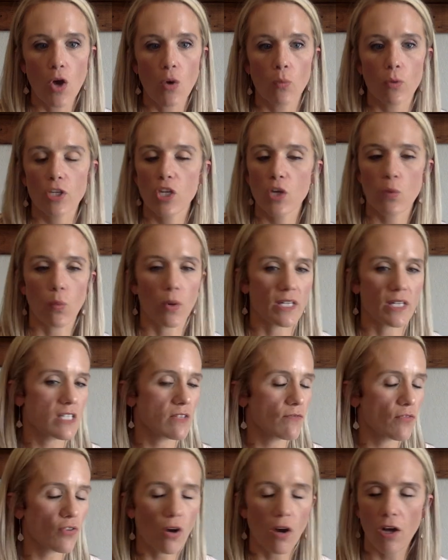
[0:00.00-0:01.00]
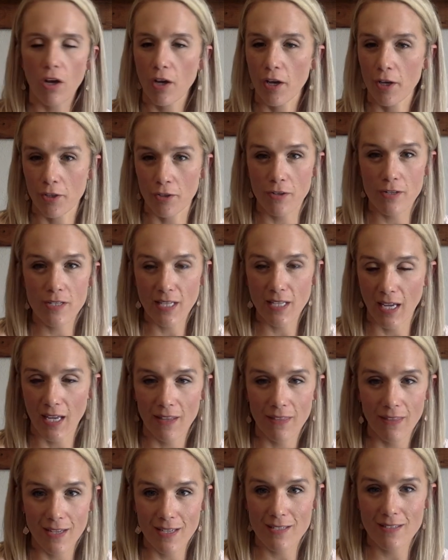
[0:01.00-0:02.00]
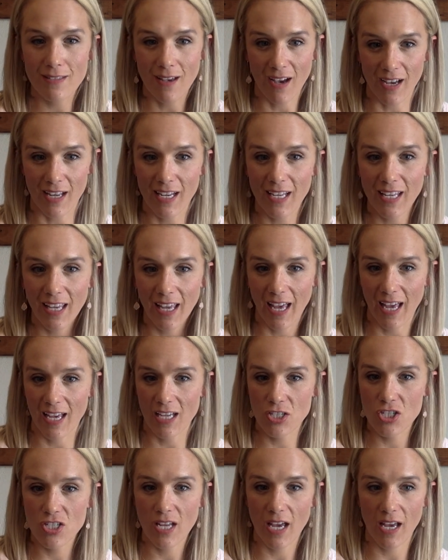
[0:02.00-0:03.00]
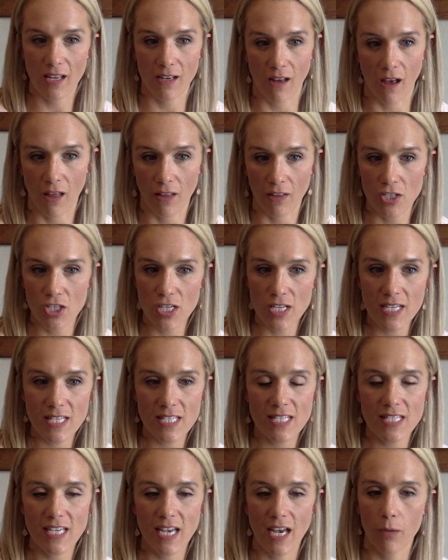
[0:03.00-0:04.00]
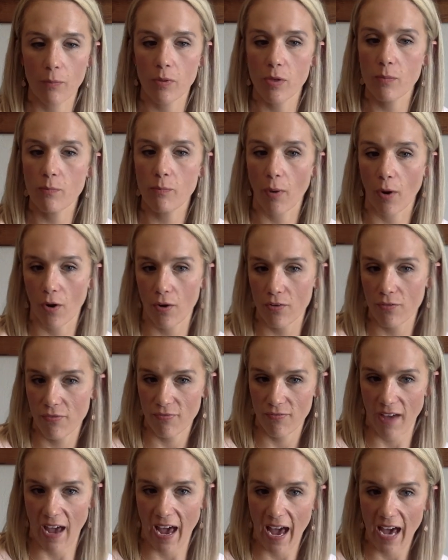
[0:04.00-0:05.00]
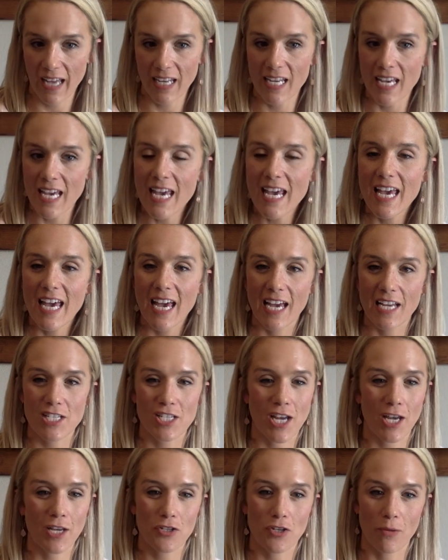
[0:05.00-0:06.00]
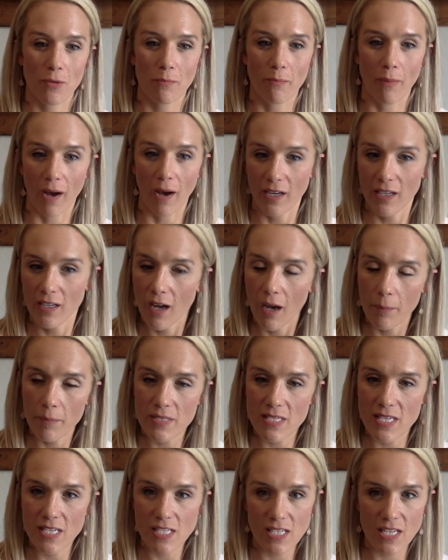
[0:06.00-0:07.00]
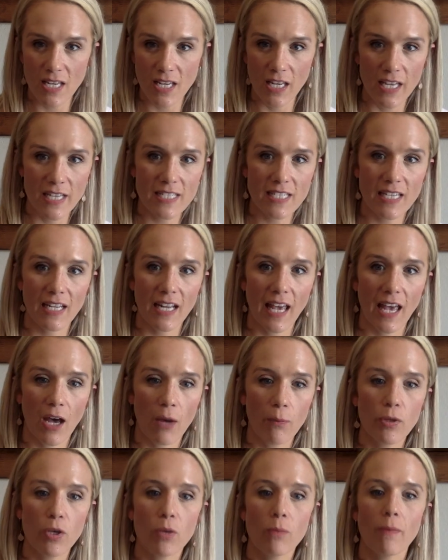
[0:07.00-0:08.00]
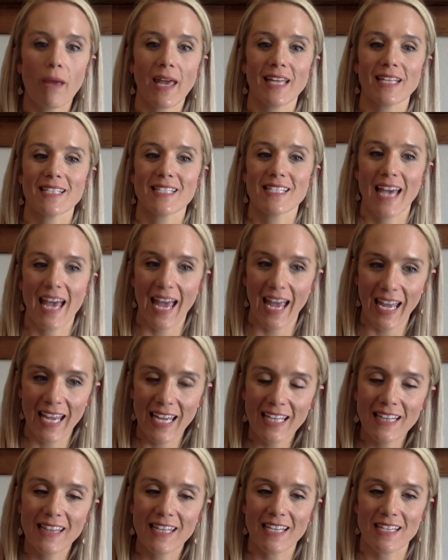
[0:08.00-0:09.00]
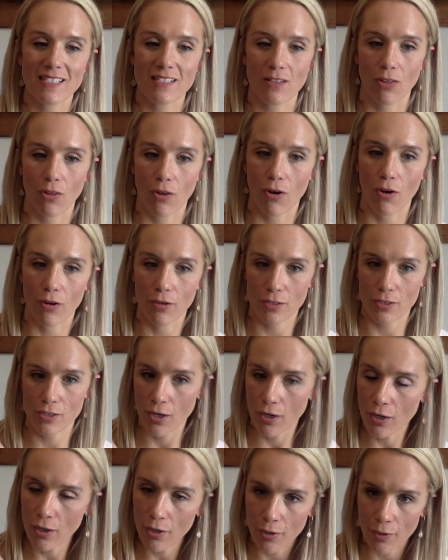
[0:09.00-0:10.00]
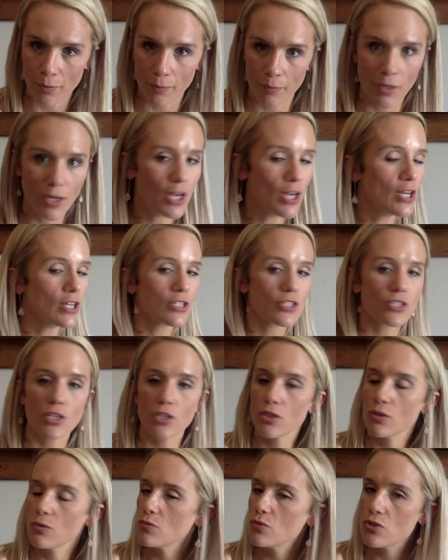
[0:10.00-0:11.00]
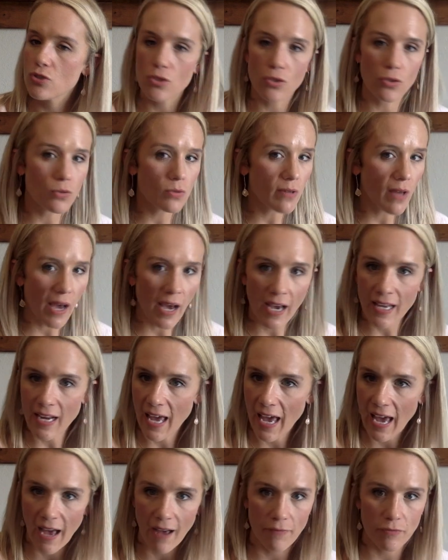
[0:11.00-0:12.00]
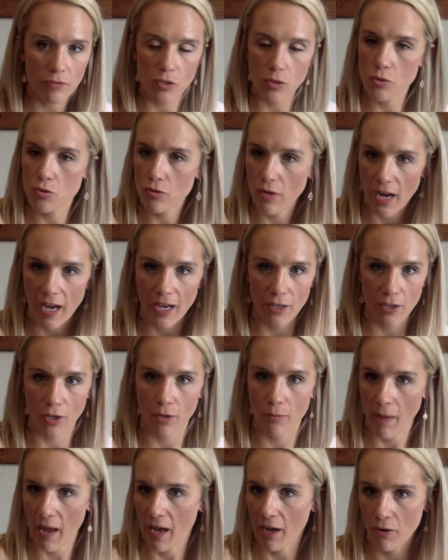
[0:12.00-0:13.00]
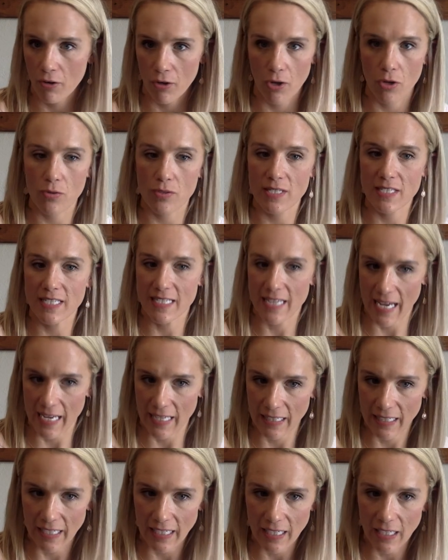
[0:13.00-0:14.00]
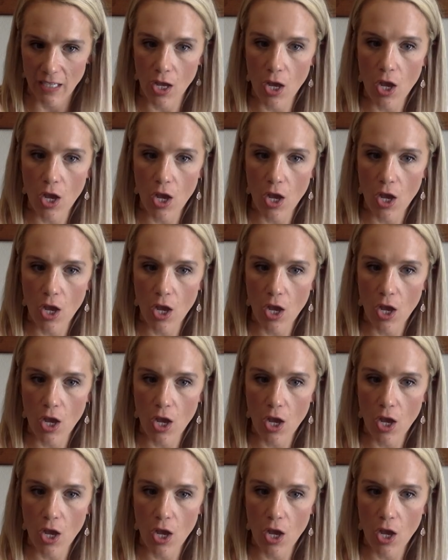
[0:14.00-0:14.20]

When you once and for all understand these cutting-edge technologies to help you burn fat and change your body composition, it's going to help you maintain this long term so you do not have to track your macros daily.